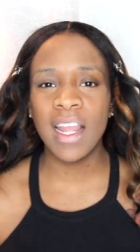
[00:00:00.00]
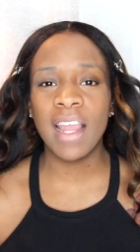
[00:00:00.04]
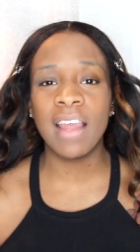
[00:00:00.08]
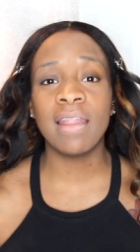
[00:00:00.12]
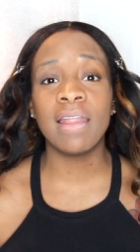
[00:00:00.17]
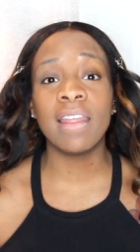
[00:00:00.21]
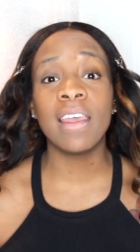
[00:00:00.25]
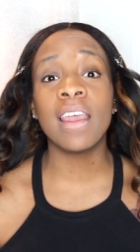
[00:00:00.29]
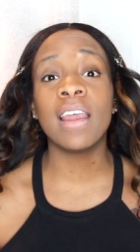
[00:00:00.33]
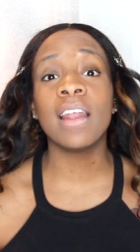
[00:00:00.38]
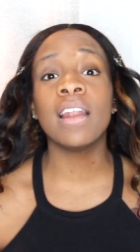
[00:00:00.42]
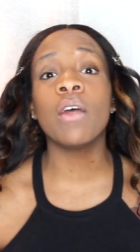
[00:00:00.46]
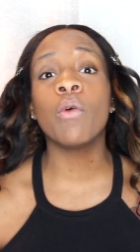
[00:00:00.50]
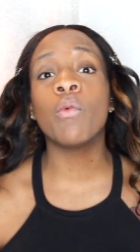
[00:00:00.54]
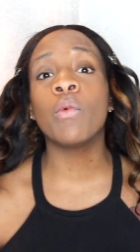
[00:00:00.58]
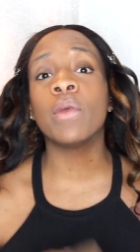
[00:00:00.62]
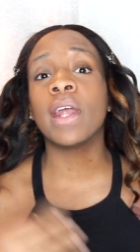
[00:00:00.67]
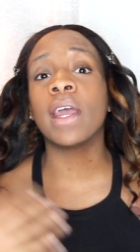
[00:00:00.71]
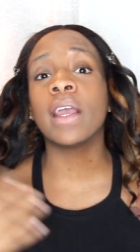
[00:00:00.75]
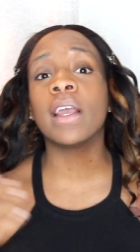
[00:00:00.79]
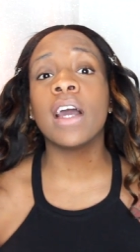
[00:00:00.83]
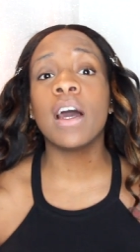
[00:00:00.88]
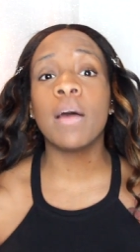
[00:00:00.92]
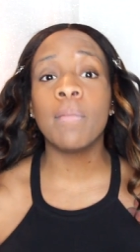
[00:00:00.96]
And then
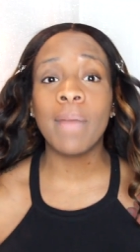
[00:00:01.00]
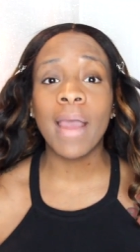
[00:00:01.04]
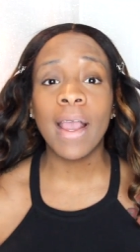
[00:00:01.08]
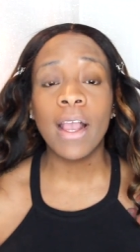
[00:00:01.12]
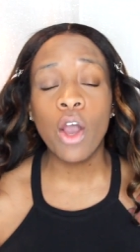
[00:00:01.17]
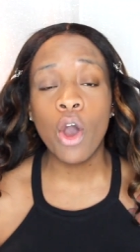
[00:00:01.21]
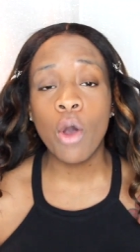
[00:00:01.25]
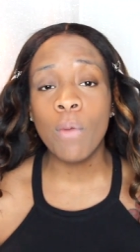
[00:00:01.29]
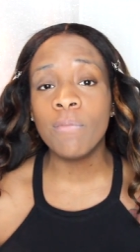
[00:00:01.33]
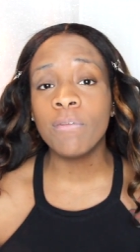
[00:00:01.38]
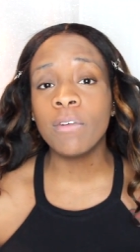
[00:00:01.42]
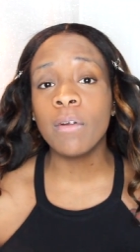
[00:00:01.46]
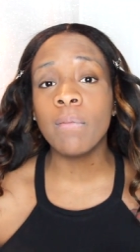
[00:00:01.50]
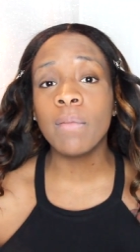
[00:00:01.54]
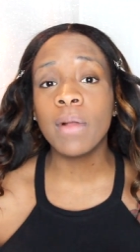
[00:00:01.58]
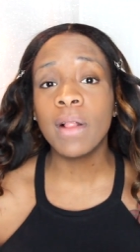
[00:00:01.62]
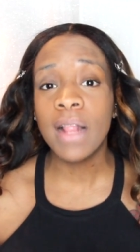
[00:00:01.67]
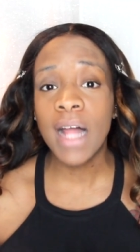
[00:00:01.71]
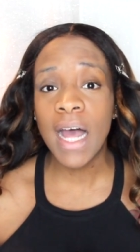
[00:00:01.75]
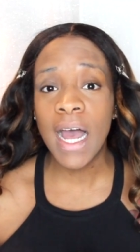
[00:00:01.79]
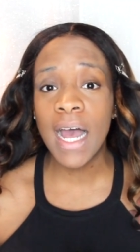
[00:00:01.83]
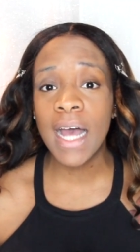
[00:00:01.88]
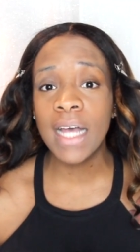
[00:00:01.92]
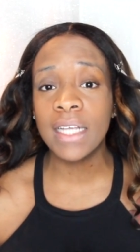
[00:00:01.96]
when I come back home from
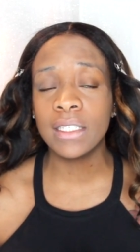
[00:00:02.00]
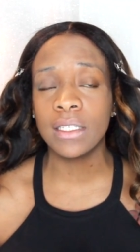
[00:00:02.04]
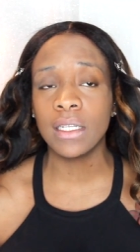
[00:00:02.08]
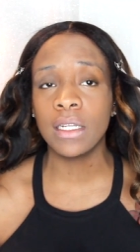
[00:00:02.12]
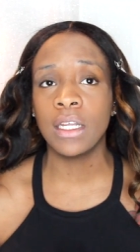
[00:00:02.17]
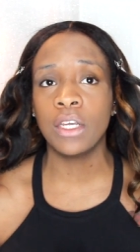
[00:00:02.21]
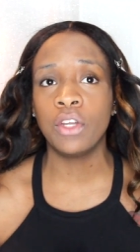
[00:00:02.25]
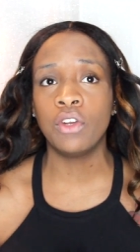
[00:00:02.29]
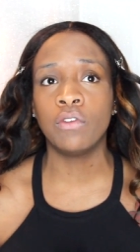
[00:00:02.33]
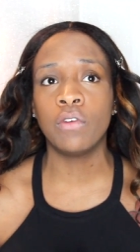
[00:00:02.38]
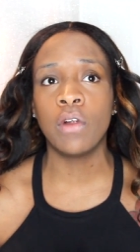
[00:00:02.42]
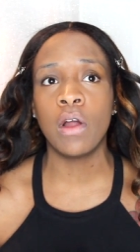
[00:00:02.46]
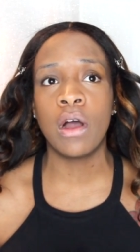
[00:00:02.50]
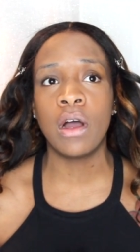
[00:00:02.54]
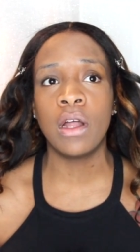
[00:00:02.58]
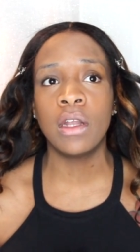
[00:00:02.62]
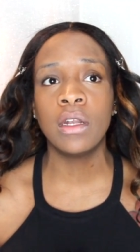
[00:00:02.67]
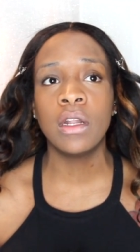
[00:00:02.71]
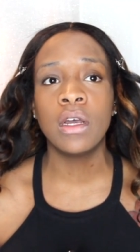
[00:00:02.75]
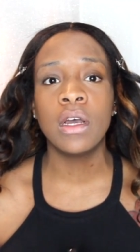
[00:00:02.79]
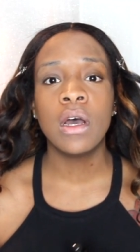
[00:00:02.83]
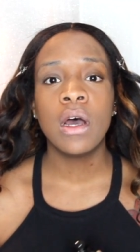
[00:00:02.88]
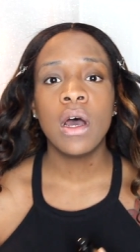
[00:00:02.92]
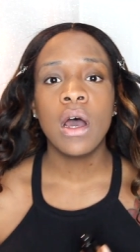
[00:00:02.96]
class later
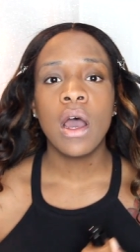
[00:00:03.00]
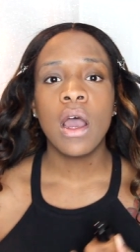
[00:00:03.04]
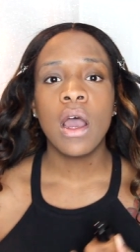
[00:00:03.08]
on,